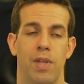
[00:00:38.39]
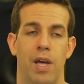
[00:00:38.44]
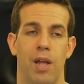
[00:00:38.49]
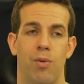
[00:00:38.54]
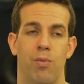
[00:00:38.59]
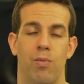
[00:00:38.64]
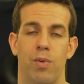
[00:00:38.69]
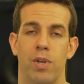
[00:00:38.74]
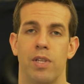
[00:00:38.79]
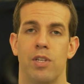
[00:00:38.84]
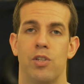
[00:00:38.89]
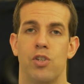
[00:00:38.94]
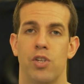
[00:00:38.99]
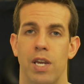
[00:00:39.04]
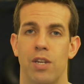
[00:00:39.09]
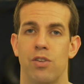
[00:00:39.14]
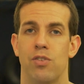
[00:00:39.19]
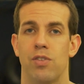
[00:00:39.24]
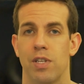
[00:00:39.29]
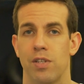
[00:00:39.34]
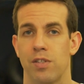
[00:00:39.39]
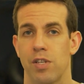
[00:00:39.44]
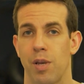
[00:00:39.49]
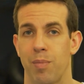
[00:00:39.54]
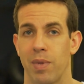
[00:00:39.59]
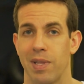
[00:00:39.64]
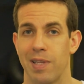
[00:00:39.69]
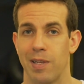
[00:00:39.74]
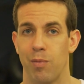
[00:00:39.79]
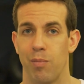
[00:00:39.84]
that'll really change things
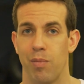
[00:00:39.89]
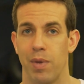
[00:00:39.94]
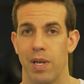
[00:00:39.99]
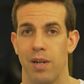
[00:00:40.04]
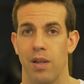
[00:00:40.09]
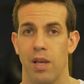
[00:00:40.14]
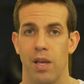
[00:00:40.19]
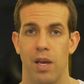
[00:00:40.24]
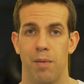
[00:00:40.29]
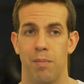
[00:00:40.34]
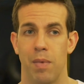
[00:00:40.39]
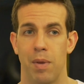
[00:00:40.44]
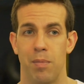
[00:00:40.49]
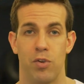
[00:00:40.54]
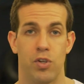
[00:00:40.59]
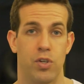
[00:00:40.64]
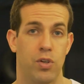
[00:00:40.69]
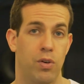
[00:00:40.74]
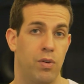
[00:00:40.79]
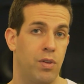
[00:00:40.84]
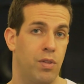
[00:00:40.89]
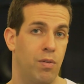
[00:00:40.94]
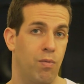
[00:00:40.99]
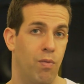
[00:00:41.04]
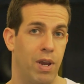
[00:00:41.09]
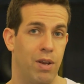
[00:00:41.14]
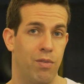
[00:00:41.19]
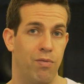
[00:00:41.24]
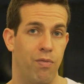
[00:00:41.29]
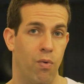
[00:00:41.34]
up a little bit and maybe show you the
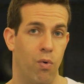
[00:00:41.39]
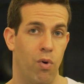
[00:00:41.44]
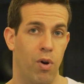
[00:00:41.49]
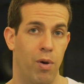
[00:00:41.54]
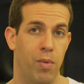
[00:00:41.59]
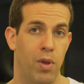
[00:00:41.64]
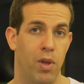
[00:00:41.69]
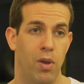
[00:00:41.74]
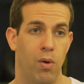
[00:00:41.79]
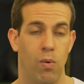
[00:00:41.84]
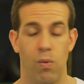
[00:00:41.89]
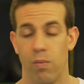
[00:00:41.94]
right form